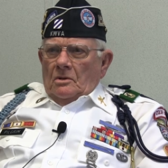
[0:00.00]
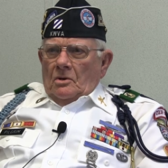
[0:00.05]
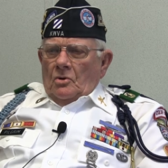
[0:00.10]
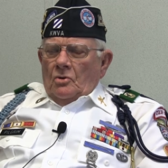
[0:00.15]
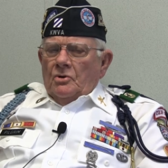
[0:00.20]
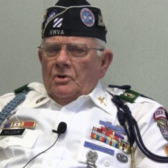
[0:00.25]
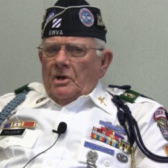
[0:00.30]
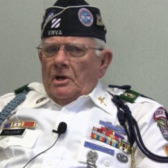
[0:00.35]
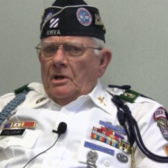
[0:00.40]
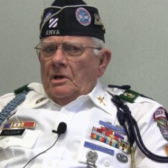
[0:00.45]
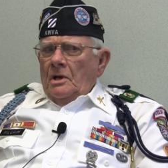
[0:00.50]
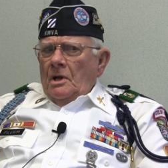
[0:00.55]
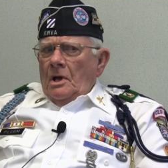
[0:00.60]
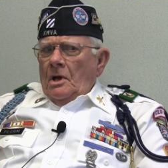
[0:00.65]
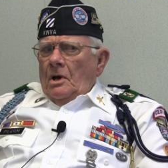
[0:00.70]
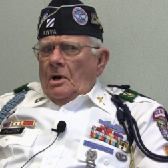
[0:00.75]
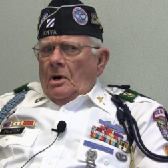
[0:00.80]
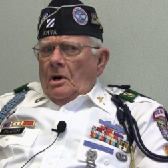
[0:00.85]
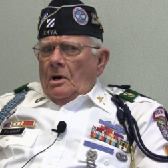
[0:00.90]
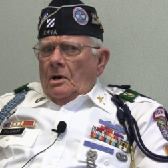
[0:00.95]
Okay,
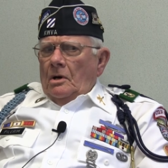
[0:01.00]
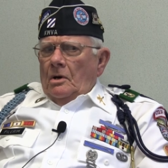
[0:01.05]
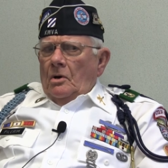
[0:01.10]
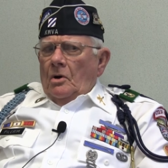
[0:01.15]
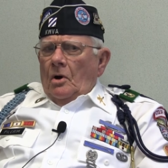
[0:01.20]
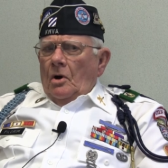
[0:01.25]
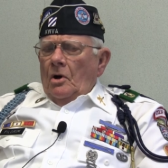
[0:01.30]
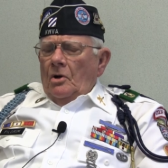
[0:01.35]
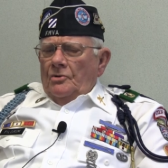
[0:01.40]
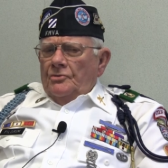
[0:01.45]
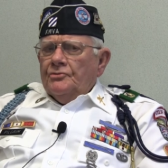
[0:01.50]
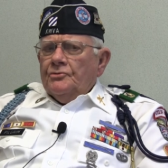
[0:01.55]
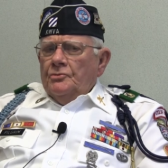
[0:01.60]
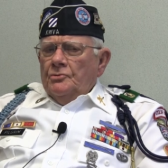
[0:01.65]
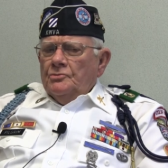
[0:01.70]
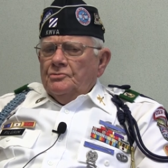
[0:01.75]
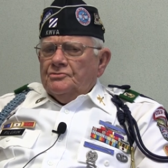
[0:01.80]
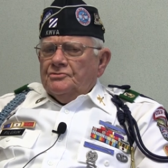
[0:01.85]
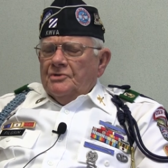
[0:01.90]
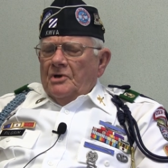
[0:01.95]
uh, all
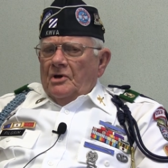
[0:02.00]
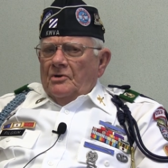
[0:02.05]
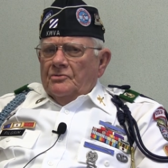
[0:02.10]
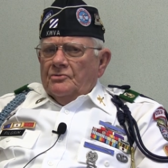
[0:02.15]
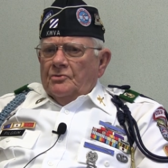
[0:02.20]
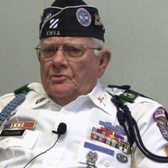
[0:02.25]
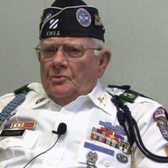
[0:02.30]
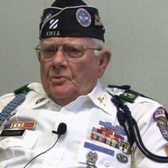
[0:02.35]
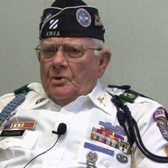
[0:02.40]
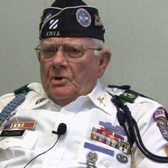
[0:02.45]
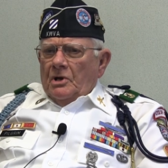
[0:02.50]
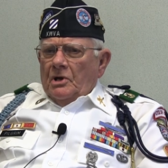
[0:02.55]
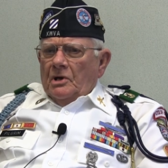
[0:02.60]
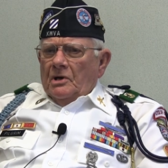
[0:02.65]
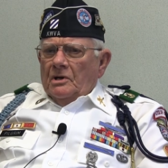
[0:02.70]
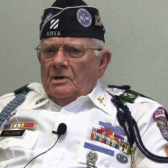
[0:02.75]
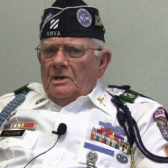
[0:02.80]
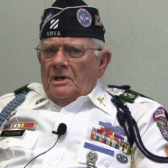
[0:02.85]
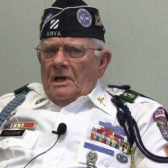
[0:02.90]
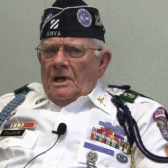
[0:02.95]
through South
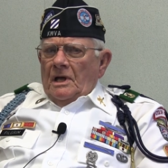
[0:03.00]
Korea,